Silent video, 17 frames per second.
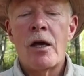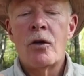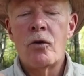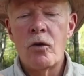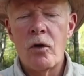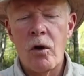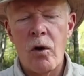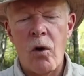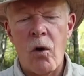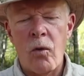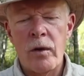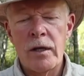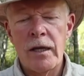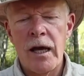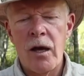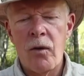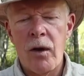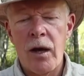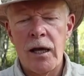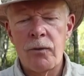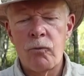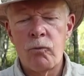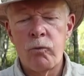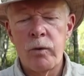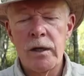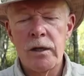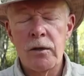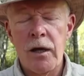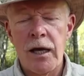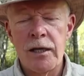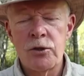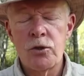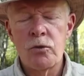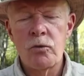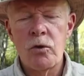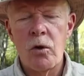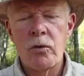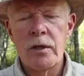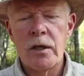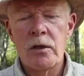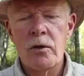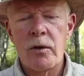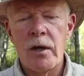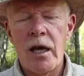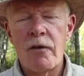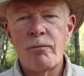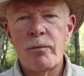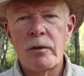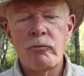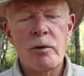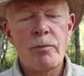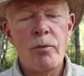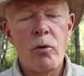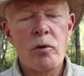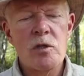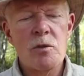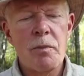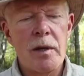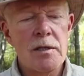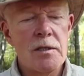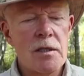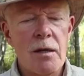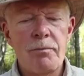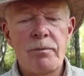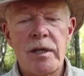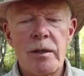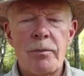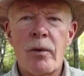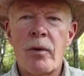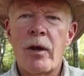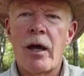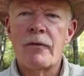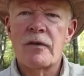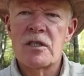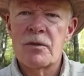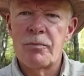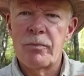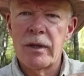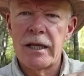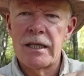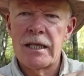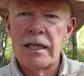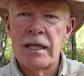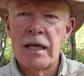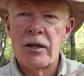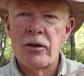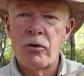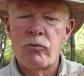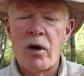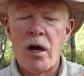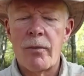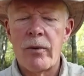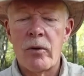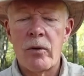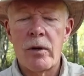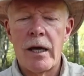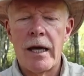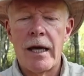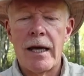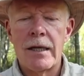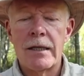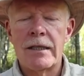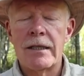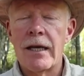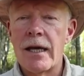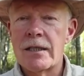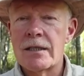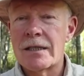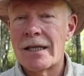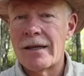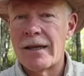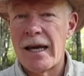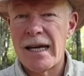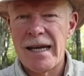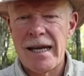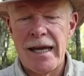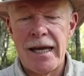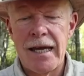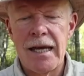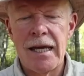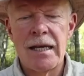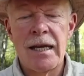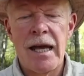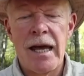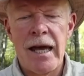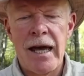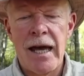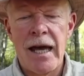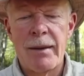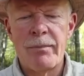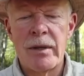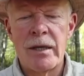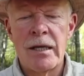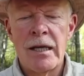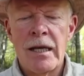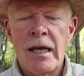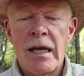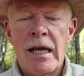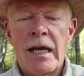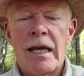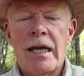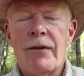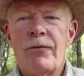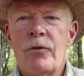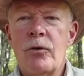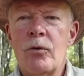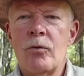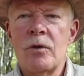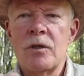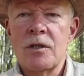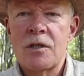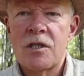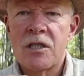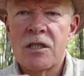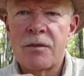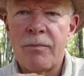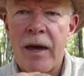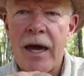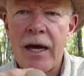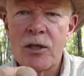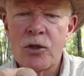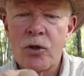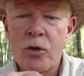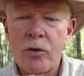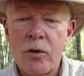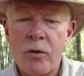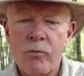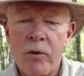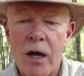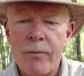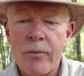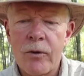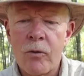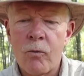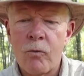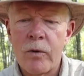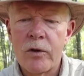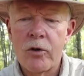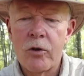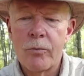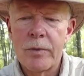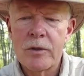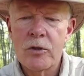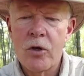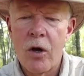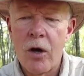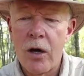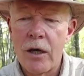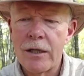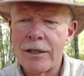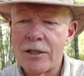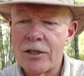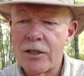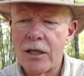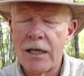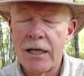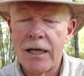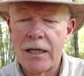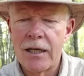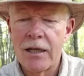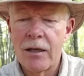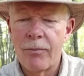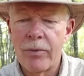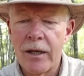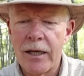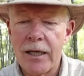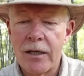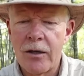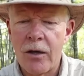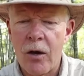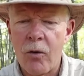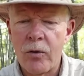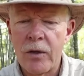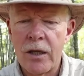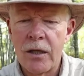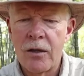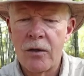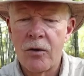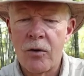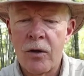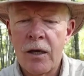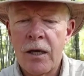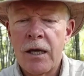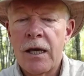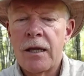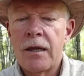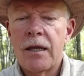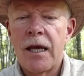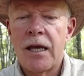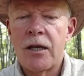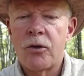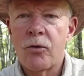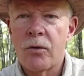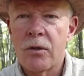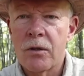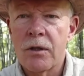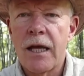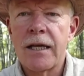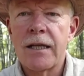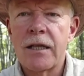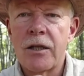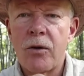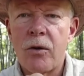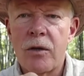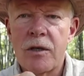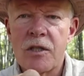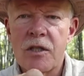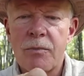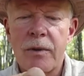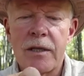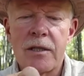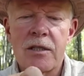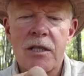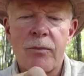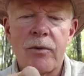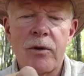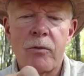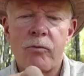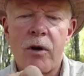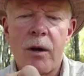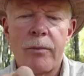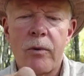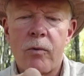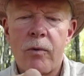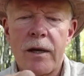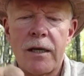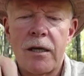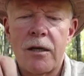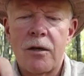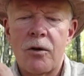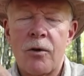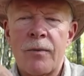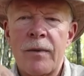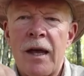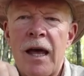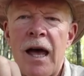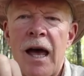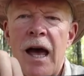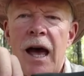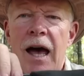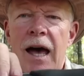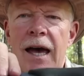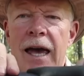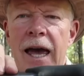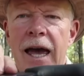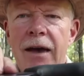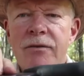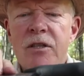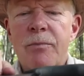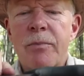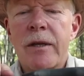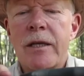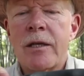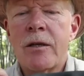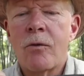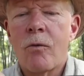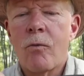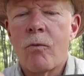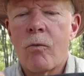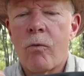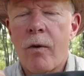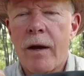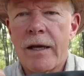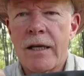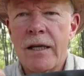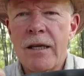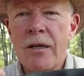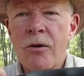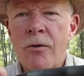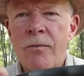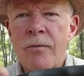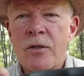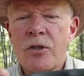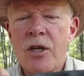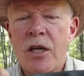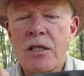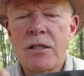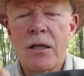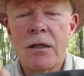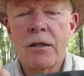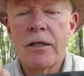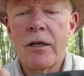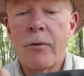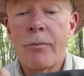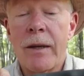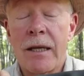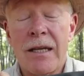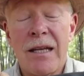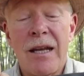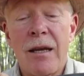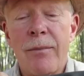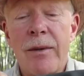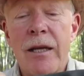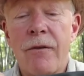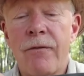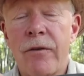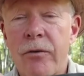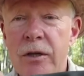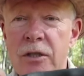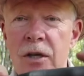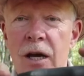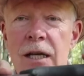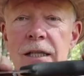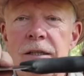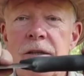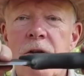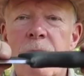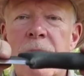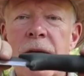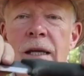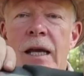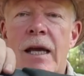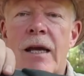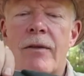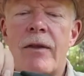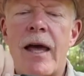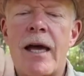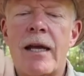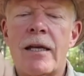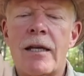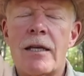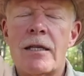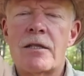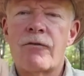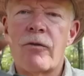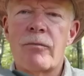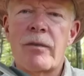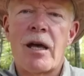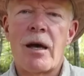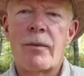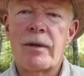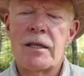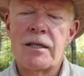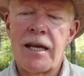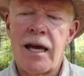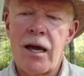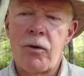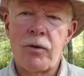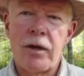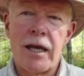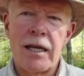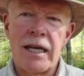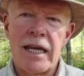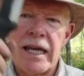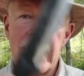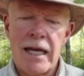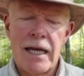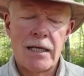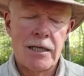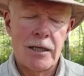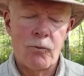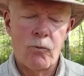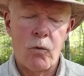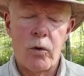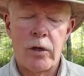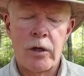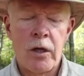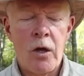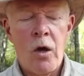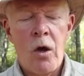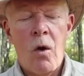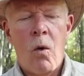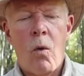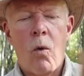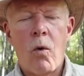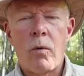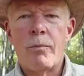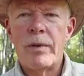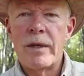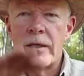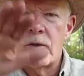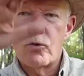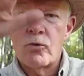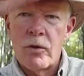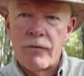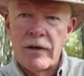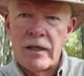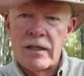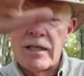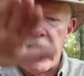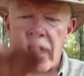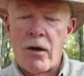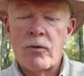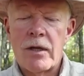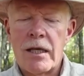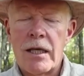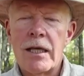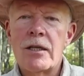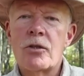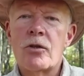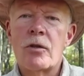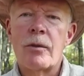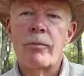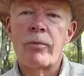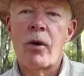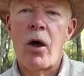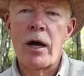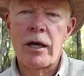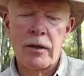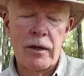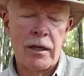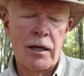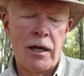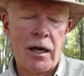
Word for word: No. Now, I will. I do know that there have been reports by some people of splitting the rubber, and yes, that can happen. If you smash on the rubber with your baton instead of hitting the blade out here, then you're likely going to split some of the rubber right here. I have split it right here just a little bit, and I mean a very tiny little bit, and that is from coming down and hitting wood or being driven down into the block that